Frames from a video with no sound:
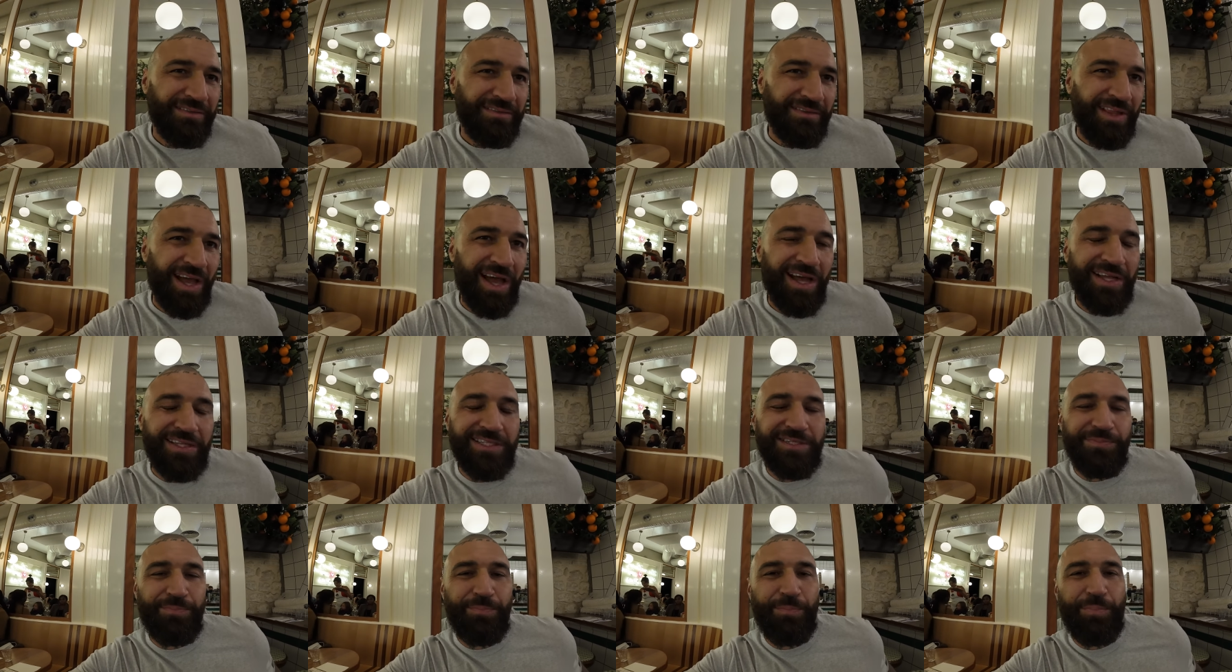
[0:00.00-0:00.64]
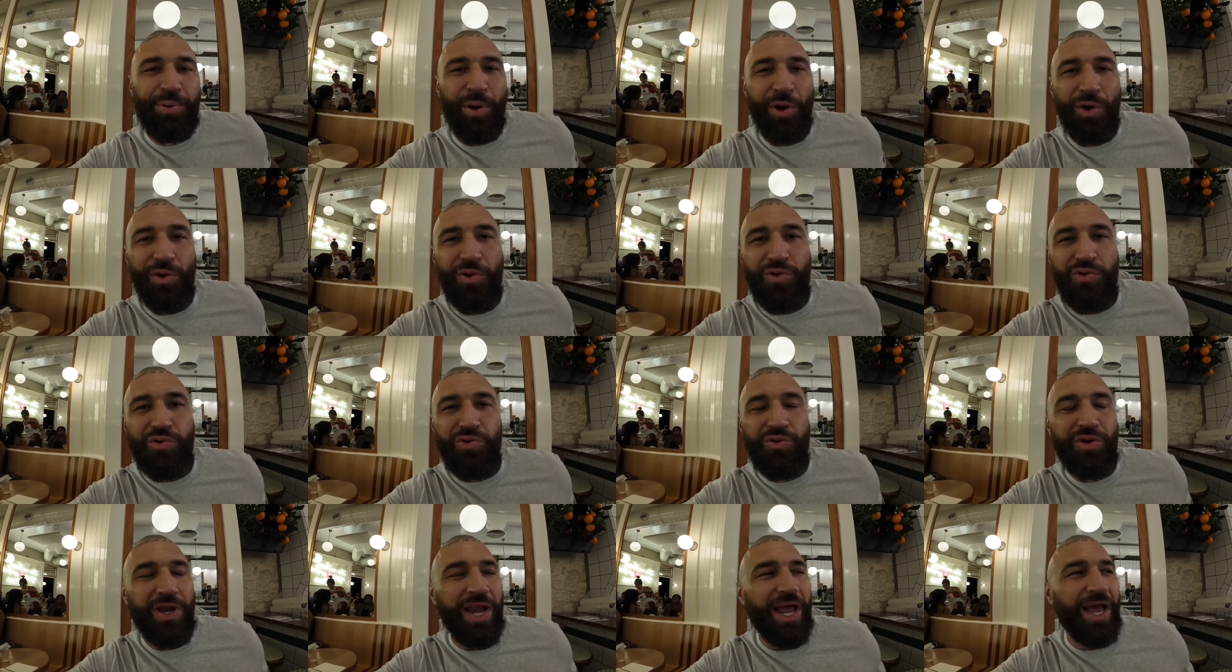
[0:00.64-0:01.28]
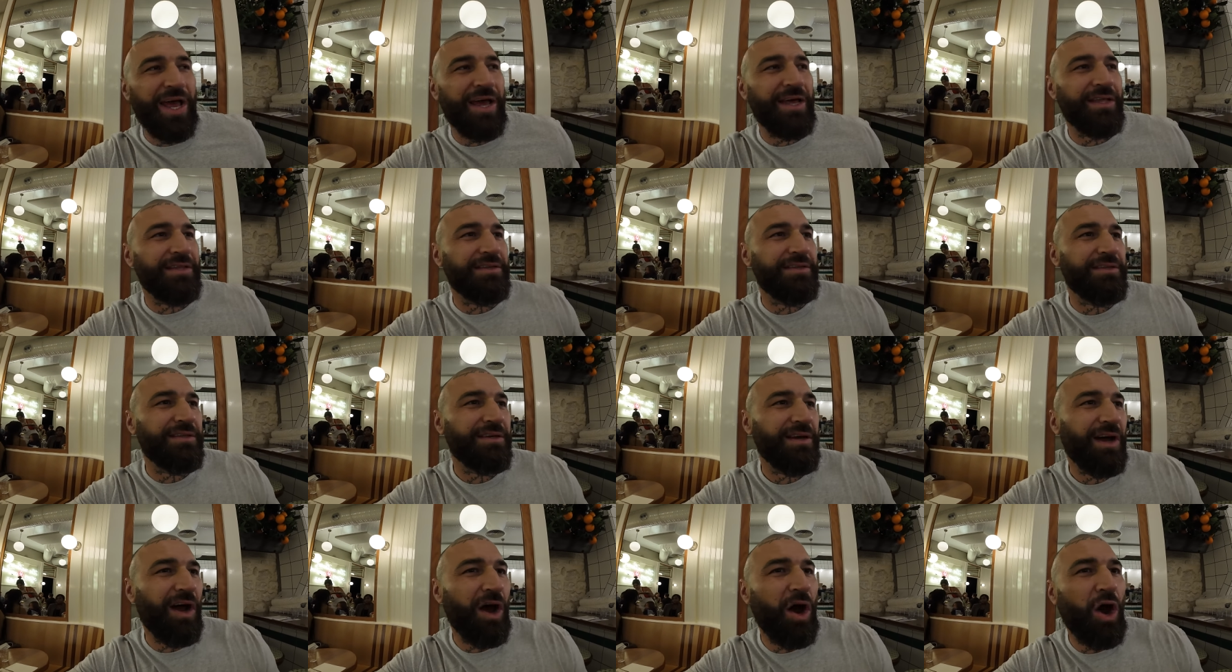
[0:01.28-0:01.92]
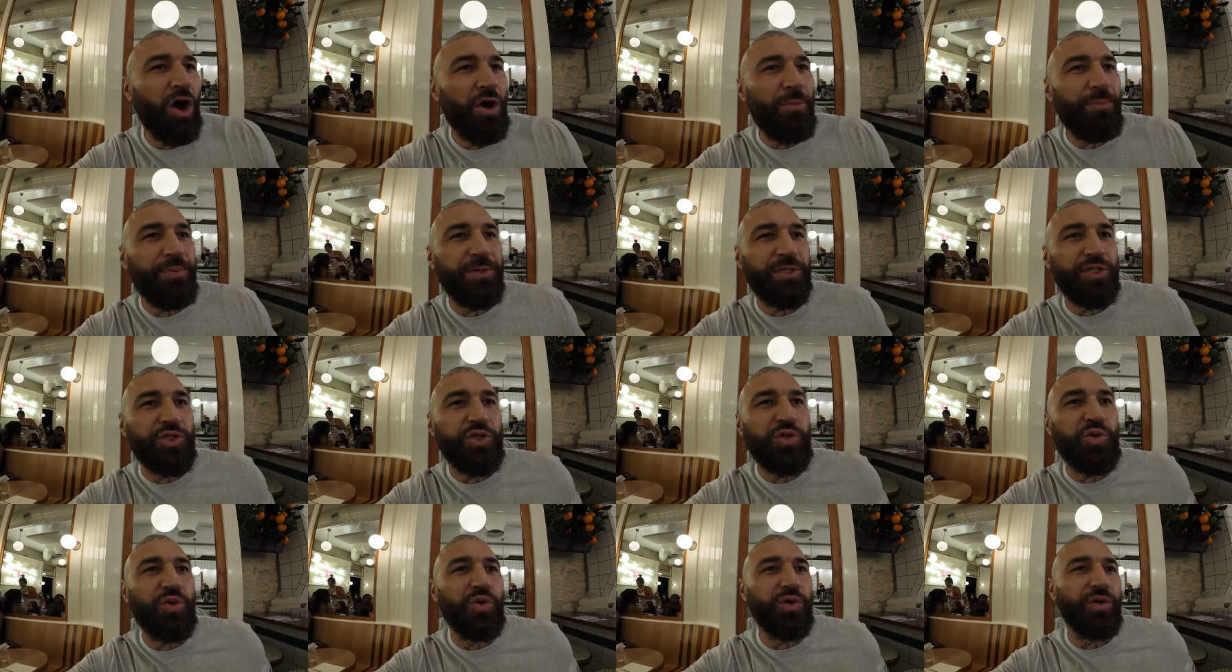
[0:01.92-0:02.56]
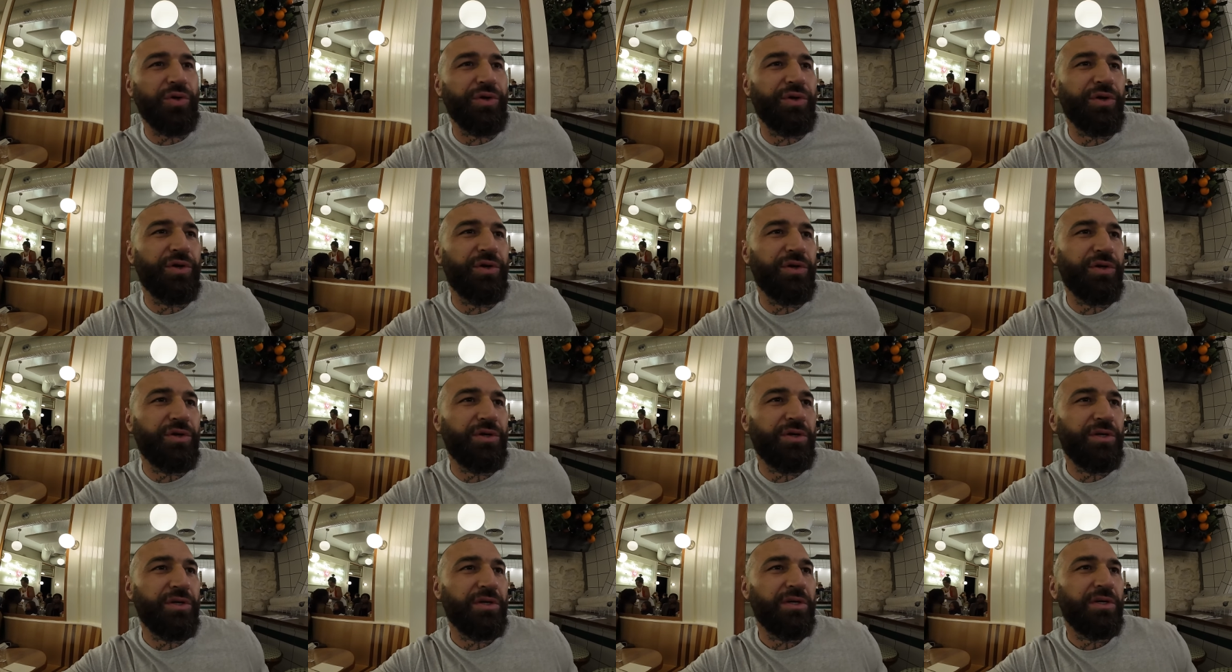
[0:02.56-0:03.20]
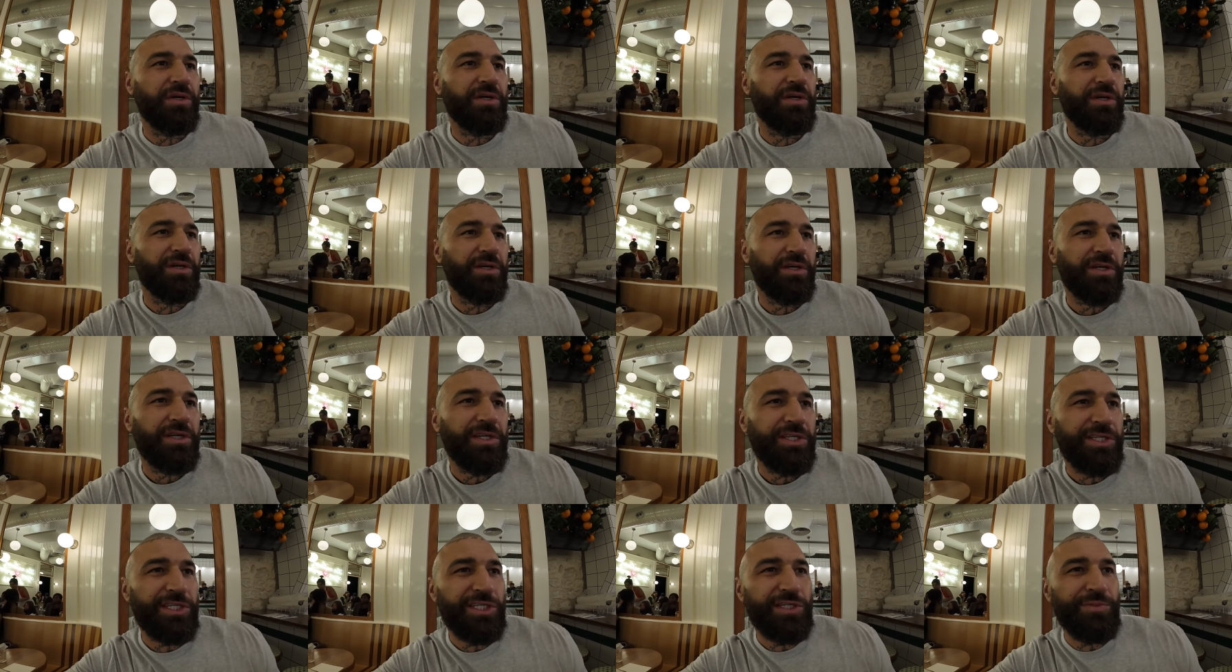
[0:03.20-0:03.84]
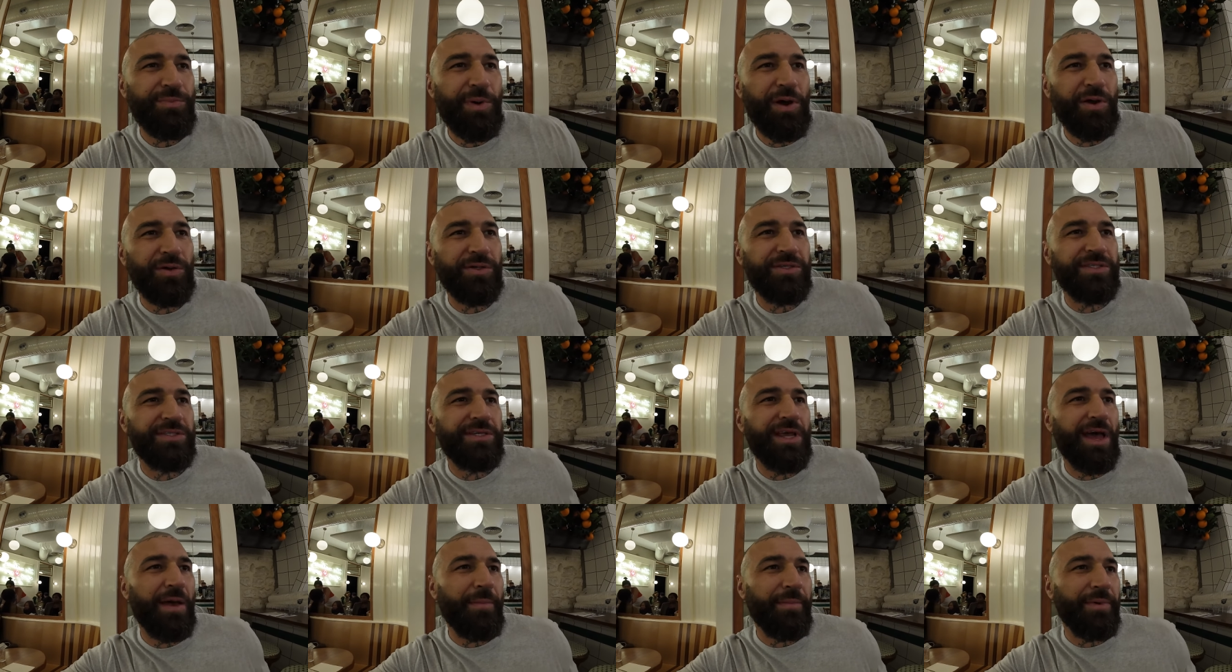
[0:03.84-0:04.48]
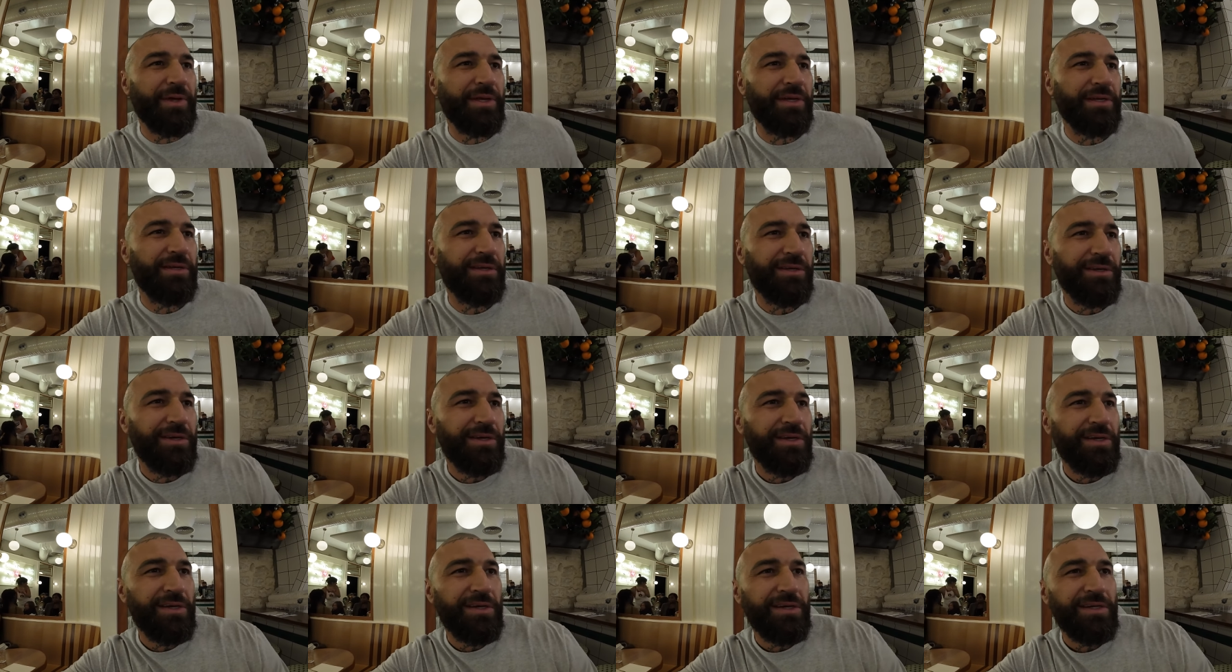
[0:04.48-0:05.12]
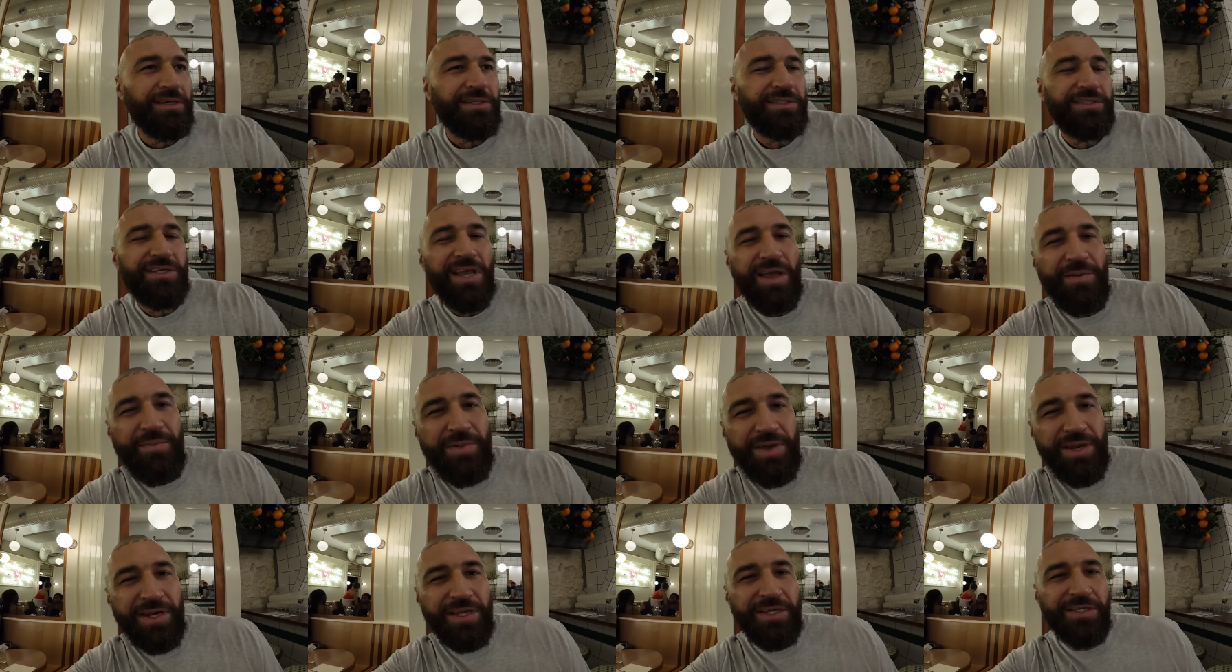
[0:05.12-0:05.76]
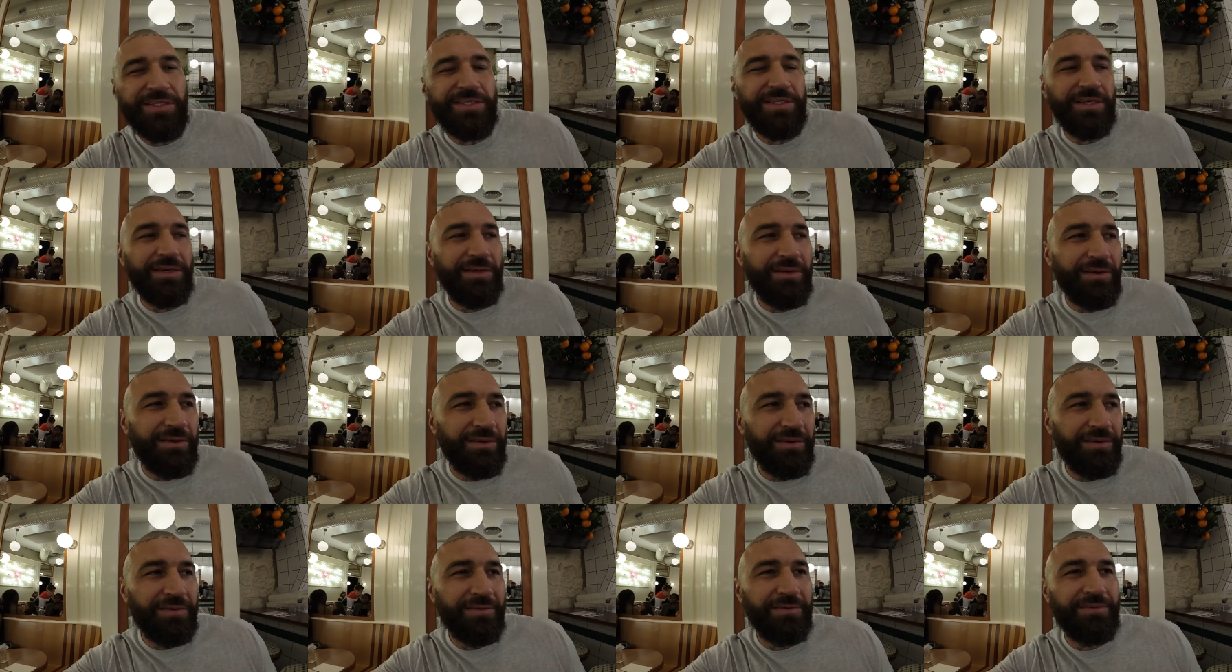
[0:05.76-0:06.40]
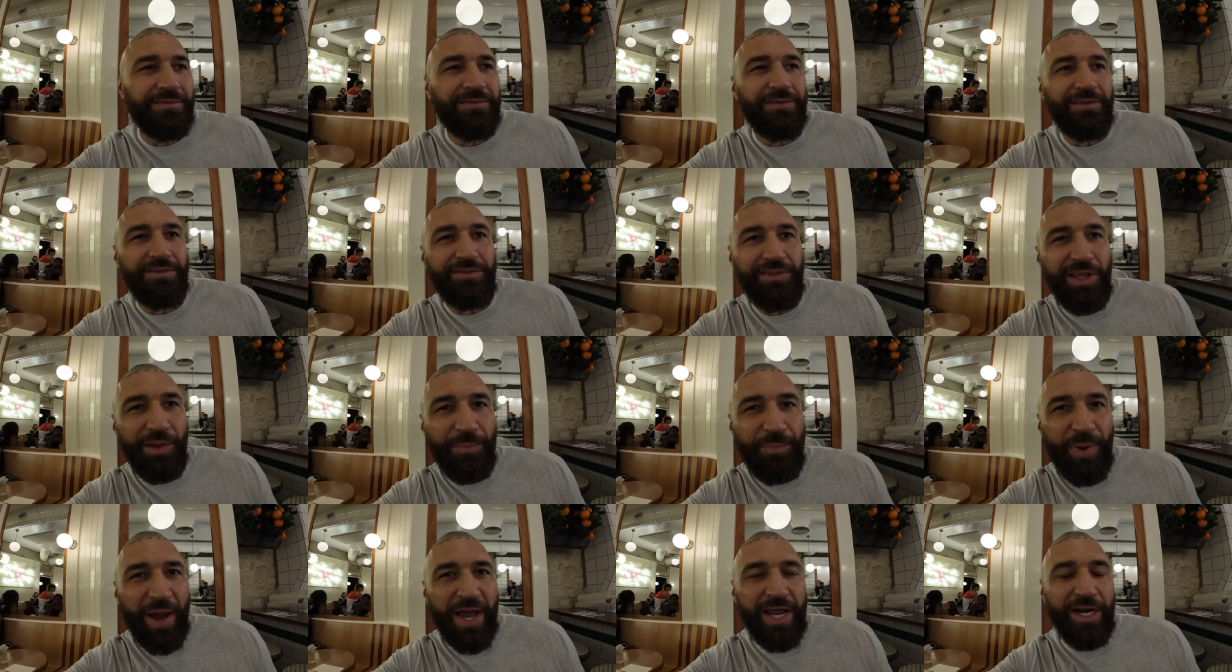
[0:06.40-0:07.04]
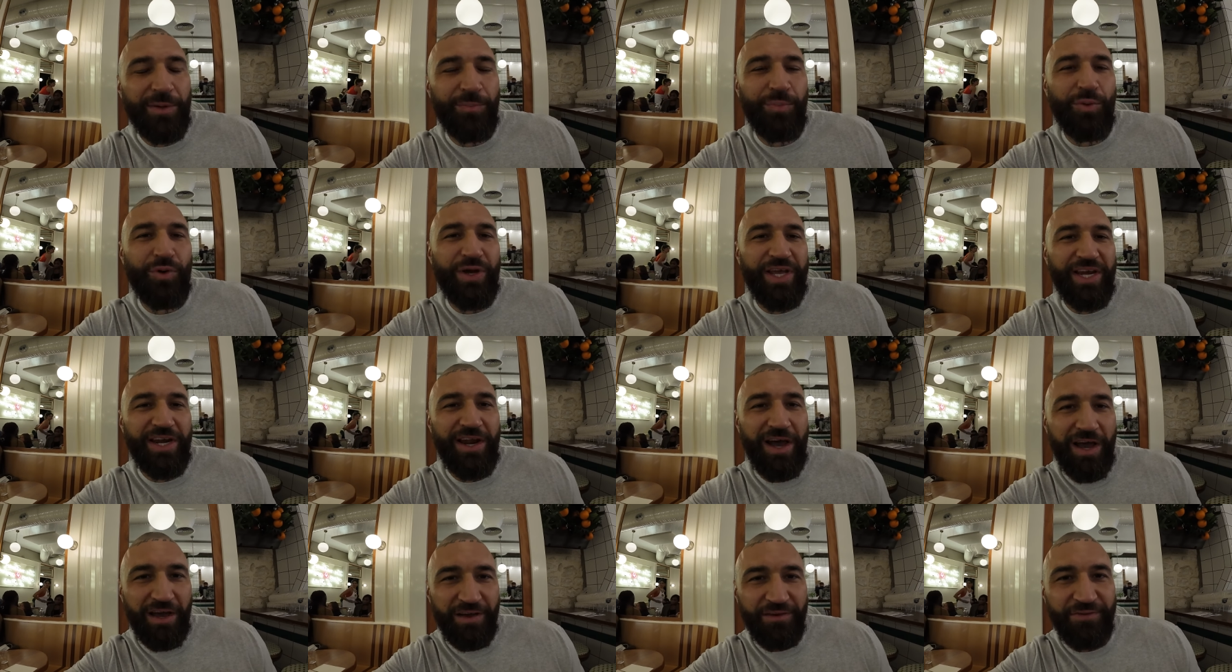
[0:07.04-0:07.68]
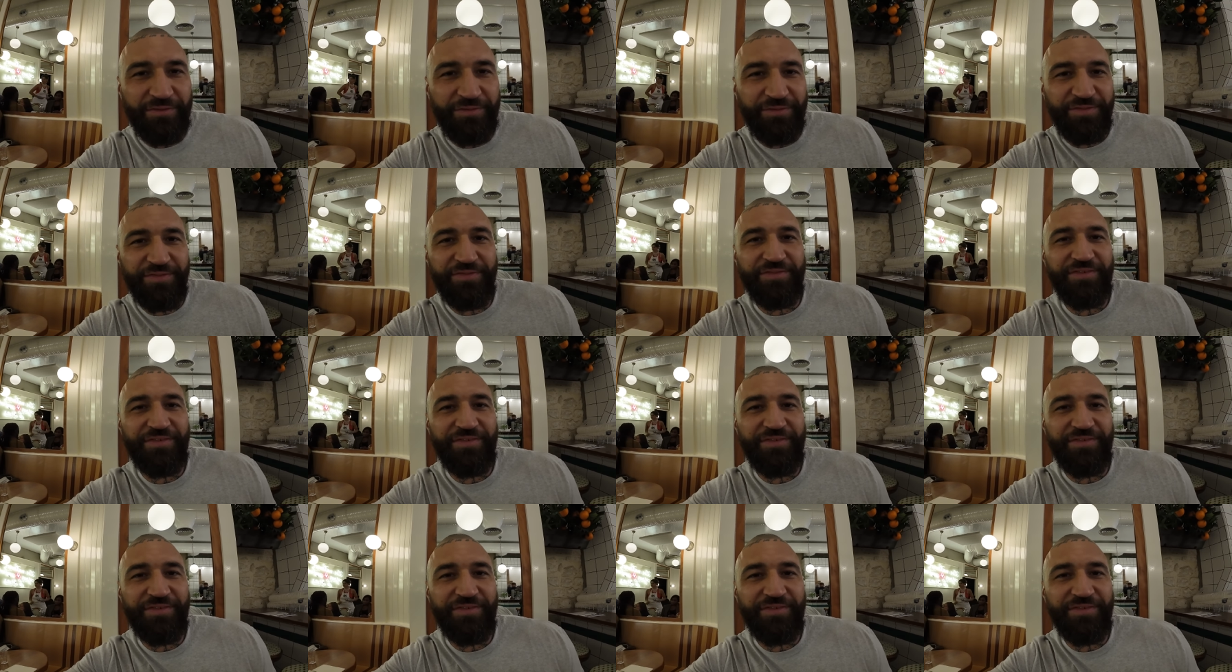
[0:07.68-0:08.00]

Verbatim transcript: That's poo, lad. I hope it's good. Smoked salmon. Salmon is debatable enough.